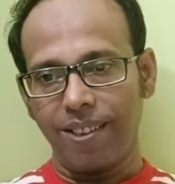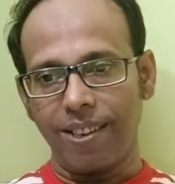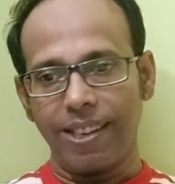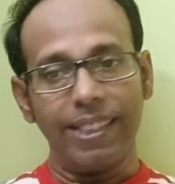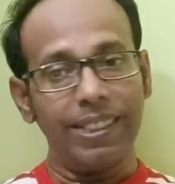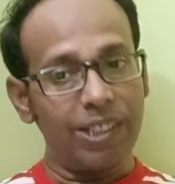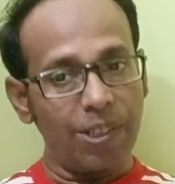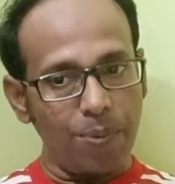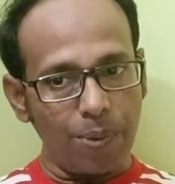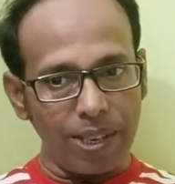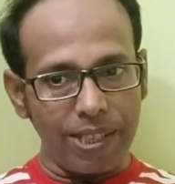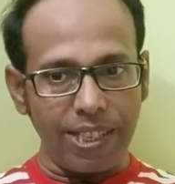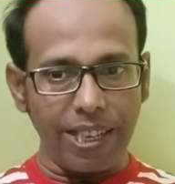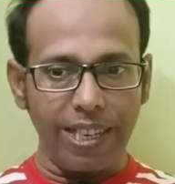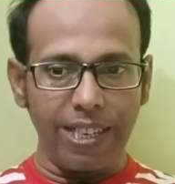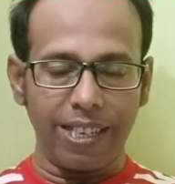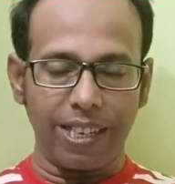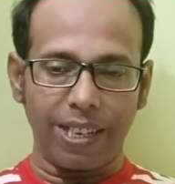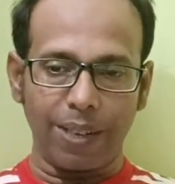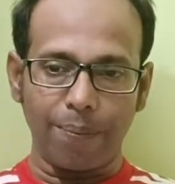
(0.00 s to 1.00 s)
In the
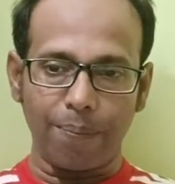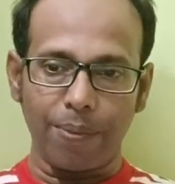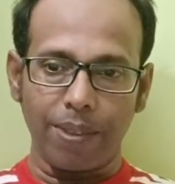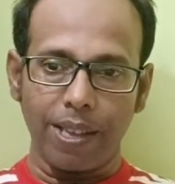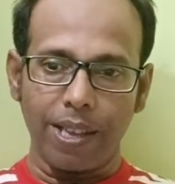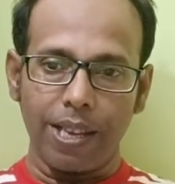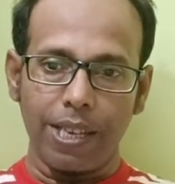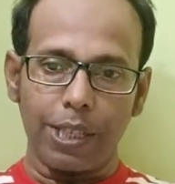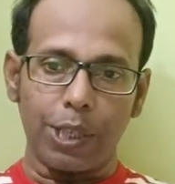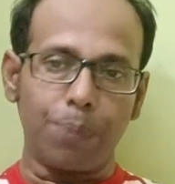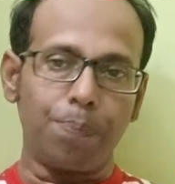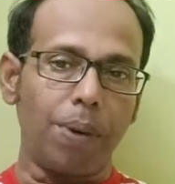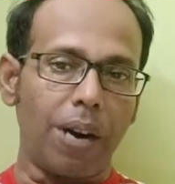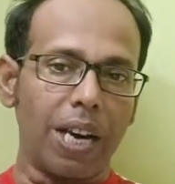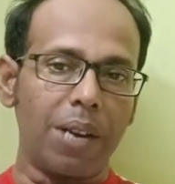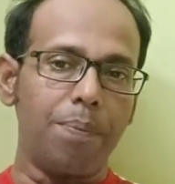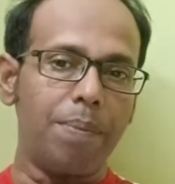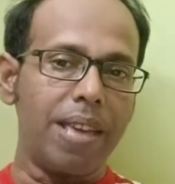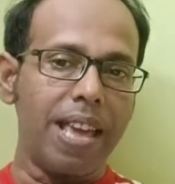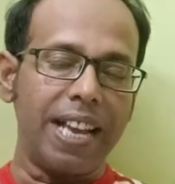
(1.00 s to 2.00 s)
vagina,
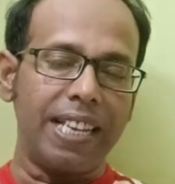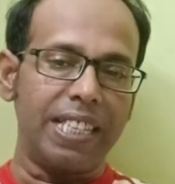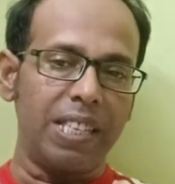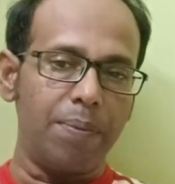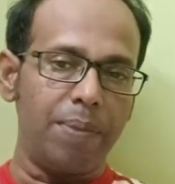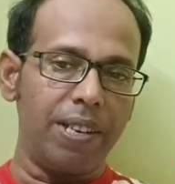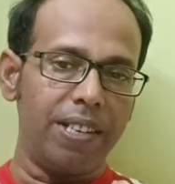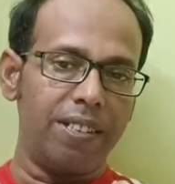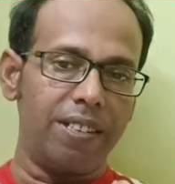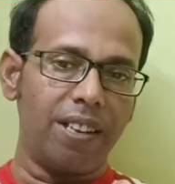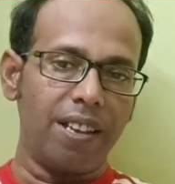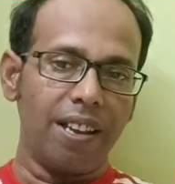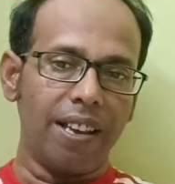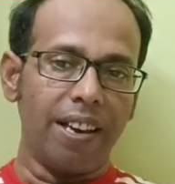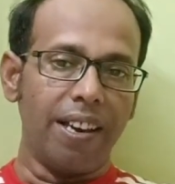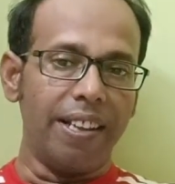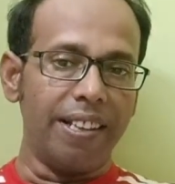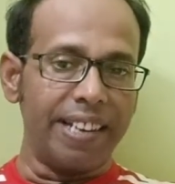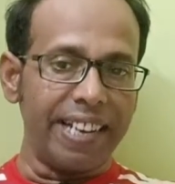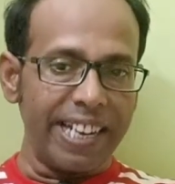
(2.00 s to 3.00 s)
sperm exhibit
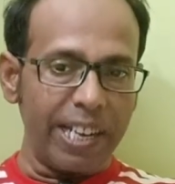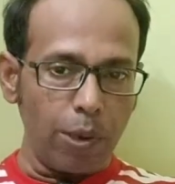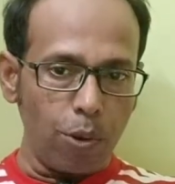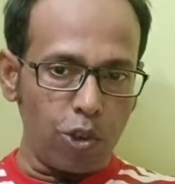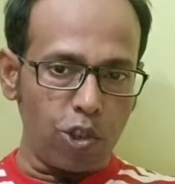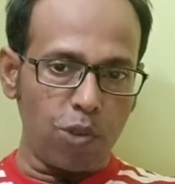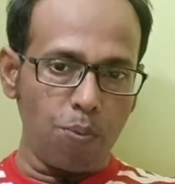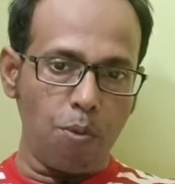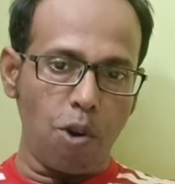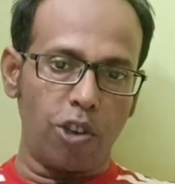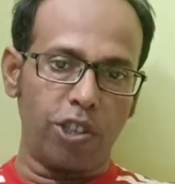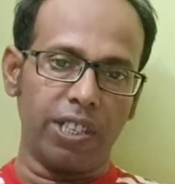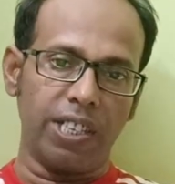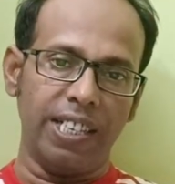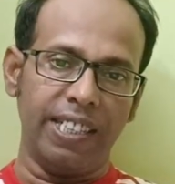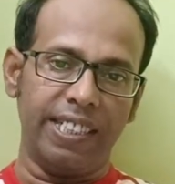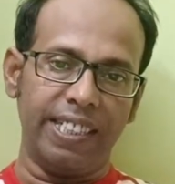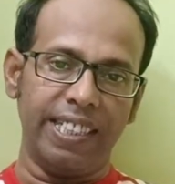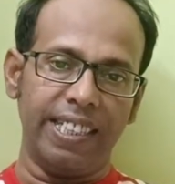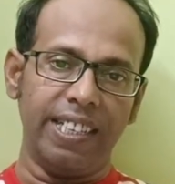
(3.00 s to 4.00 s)
reduced
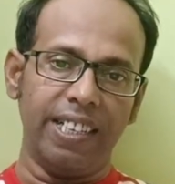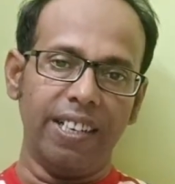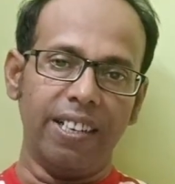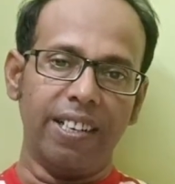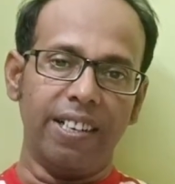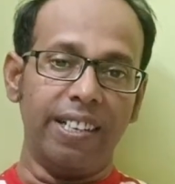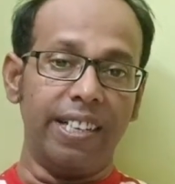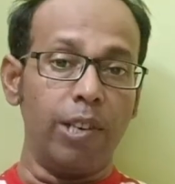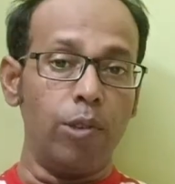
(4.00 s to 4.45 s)
motility due